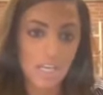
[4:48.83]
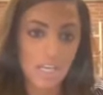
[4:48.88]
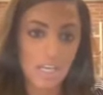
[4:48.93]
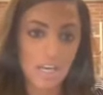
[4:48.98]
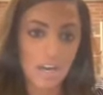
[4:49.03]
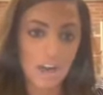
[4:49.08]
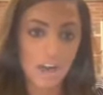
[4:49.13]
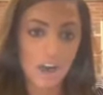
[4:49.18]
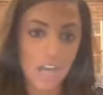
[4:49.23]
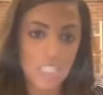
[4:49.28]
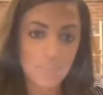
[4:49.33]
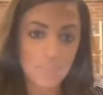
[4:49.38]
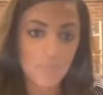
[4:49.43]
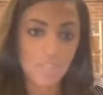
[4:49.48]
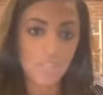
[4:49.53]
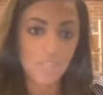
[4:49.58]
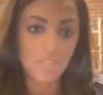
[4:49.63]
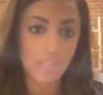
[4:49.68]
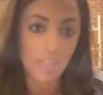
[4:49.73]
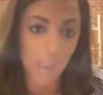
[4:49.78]
uh, a
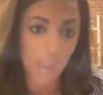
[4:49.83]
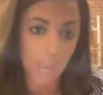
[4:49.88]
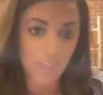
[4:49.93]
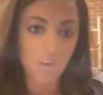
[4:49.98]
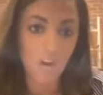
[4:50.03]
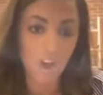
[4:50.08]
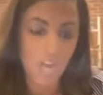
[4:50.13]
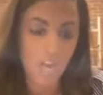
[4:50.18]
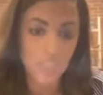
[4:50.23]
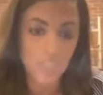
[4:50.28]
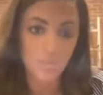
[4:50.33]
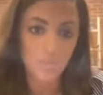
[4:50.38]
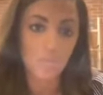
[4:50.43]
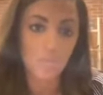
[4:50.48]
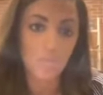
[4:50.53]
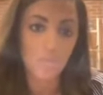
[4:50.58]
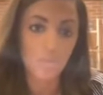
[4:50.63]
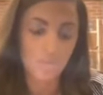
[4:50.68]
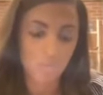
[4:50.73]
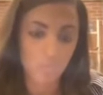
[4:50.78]
hospital like Ayder Hospital,
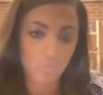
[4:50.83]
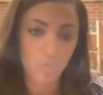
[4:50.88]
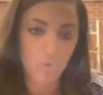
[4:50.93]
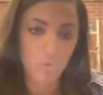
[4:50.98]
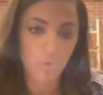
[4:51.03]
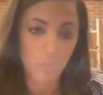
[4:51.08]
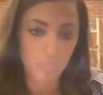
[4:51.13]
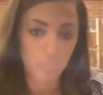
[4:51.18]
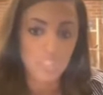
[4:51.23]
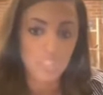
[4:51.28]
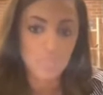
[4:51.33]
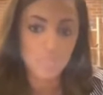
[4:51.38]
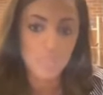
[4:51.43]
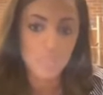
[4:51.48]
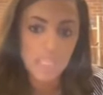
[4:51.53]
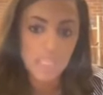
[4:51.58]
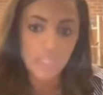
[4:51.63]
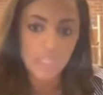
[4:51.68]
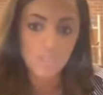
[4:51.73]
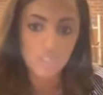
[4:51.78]
which the reporter was
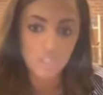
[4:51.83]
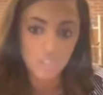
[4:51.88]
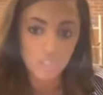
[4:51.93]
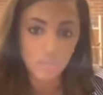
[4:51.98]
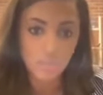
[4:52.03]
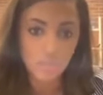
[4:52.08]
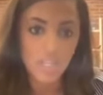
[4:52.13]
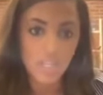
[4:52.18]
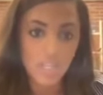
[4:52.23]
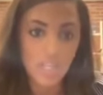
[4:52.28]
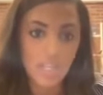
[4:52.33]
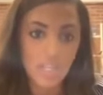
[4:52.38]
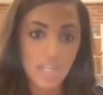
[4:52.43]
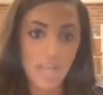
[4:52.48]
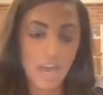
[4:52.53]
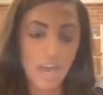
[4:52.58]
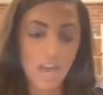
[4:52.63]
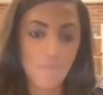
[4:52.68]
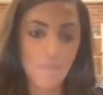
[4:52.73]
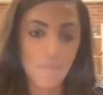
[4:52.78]
speaking to,
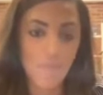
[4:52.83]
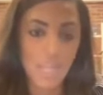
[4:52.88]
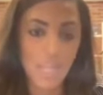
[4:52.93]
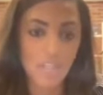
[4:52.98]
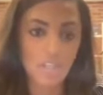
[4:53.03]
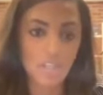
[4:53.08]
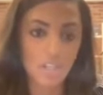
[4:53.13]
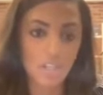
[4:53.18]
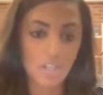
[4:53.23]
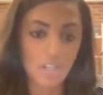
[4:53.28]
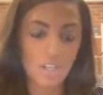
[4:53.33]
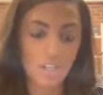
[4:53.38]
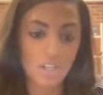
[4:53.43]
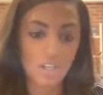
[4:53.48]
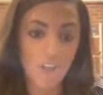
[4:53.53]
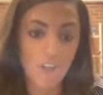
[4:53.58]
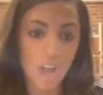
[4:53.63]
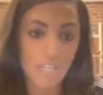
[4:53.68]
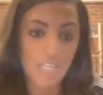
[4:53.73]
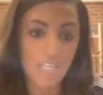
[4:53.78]
um, and you're
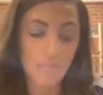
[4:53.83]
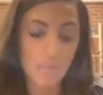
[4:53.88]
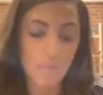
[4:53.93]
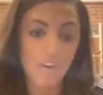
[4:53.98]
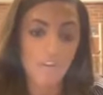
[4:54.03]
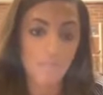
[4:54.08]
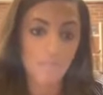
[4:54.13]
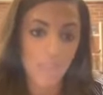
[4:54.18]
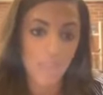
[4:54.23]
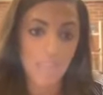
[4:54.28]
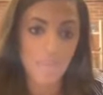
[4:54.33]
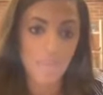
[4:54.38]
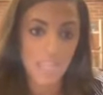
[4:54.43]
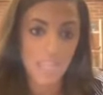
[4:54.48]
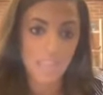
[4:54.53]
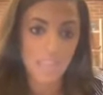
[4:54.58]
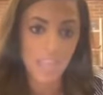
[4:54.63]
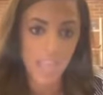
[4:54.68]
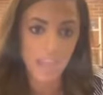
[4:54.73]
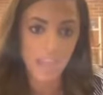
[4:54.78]
talking about famine
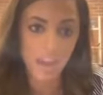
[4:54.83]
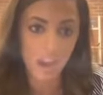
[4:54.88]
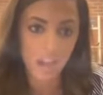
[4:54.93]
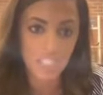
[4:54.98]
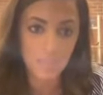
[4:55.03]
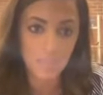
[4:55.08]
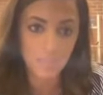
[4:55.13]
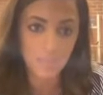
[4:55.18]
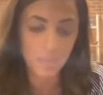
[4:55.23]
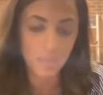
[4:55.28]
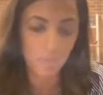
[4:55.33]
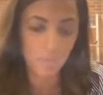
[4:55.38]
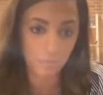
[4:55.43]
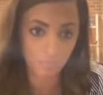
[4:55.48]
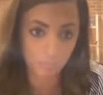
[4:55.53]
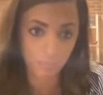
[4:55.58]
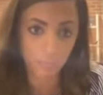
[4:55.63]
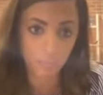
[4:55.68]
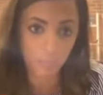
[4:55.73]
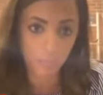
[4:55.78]
in that hospital or
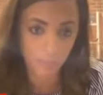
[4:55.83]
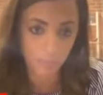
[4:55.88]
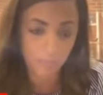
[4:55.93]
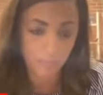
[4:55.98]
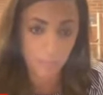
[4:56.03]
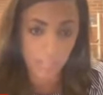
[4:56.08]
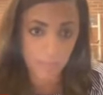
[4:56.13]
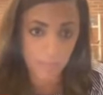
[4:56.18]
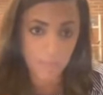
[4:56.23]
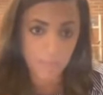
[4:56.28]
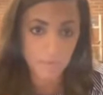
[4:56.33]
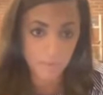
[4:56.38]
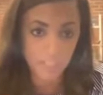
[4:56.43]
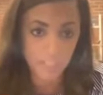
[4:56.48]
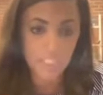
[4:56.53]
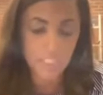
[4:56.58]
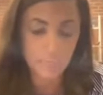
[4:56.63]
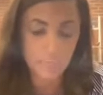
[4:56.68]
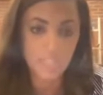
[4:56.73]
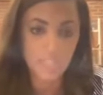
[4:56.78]
uh, famine
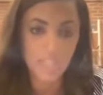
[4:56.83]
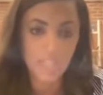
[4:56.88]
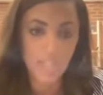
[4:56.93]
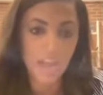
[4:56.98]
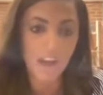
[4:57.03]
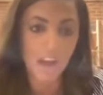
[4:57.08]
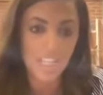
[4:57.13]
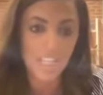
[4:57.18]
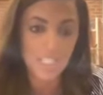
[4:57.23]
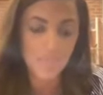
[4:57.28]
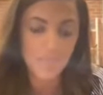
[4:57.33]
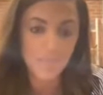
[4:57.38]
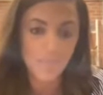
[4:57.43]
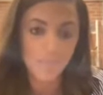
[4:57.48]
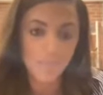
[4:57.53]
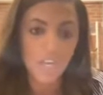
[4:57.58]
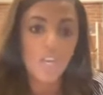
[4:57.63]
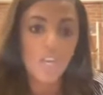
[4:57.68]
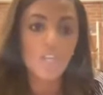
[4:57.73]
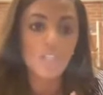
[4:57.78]
victims in that
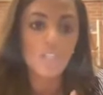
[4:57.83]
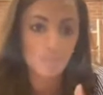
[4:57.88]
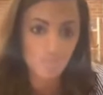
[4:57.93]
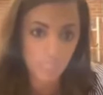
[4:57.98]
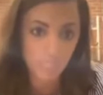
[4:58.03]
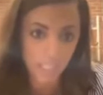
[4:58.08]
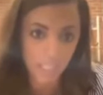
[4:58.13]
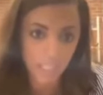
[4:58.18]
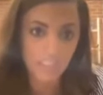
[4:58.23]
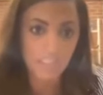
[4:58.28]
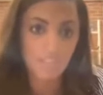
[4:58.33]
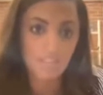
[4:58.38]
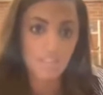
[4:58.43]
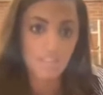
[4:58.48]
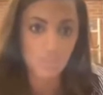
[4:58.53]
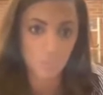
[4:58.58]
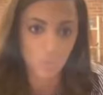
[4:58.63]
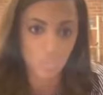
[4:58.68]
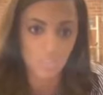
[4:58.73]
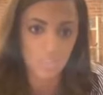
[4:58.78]
hospital, you get the
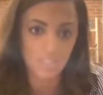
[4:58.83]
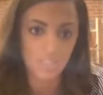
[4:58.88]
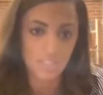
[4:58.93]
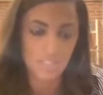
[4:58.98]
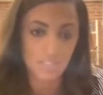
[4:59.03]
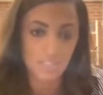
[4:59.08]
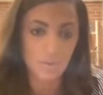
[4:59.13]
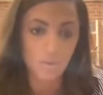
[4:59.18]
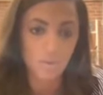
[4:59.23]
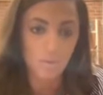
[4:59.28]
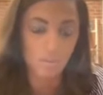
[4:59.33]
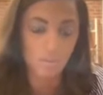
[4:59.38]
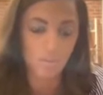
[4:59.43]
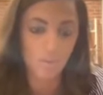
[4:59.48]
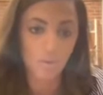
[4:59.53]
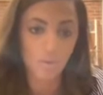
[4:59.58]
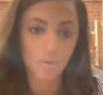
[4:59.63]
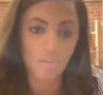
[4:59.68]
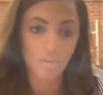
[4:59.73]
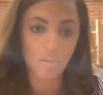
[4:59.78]
sources or the
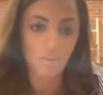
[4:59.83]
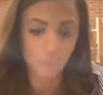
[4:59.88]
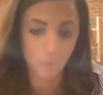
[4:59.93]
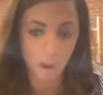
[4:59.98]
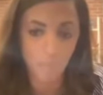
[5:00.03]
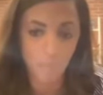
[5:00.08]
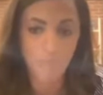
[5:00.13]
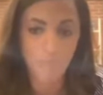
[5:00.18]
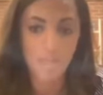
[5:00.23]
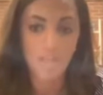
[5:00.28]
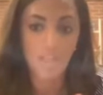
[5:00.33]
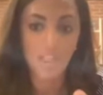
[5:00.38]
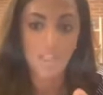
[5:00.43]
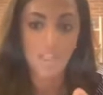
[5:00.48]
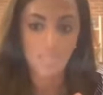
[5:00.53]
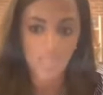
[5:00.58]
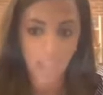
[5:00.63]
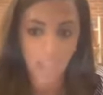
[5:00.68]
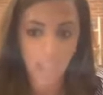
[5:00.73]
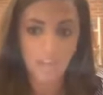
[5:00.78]
photos from
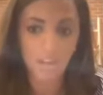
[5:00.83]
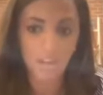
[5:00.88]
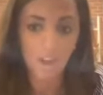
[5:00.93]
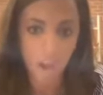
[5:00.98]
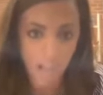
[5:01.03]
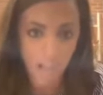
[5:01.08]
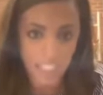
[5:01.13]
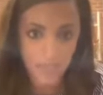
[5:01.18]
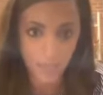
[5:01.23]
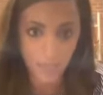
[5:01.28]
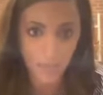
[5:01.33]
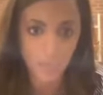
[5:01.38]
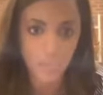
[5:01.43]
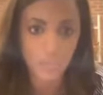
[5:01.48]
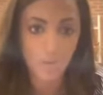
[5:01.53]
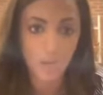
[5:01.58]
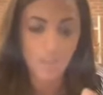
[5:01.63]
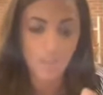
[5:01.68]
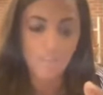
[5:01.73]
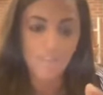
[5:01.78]
that hospital.
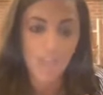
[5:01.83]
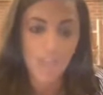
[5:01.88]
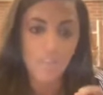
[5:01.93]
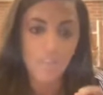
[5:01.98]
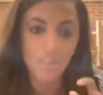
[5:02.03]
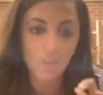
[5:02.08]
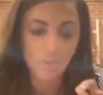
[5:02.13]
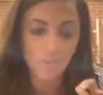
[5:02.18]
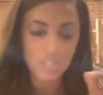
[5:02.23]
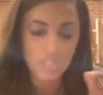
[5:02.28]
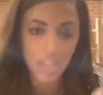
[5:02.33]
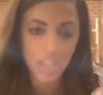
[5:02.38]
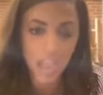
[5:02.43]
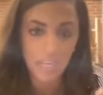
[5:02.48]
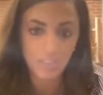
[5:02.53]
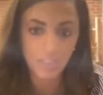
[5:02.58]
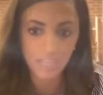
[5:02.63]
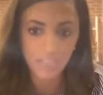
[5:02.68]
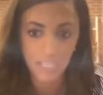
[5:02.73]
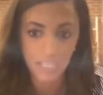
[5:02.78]
So I found those
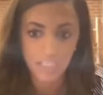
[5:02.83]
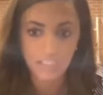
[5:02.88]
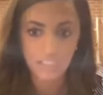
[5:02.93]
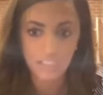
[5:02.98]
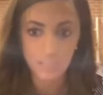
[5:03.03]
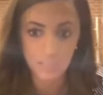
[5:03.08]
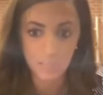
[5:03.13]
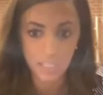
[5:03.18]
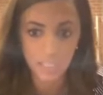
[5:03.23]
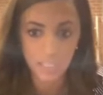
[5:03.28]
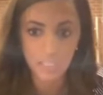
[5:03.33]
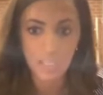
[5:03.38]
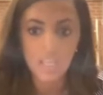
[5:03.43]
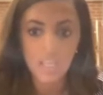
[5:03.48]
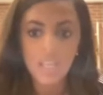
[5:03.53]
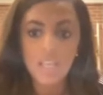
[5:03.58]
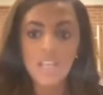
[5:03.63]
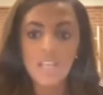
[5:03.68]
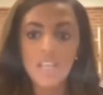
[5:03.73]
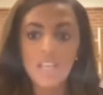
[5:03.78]
kind of things to be
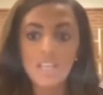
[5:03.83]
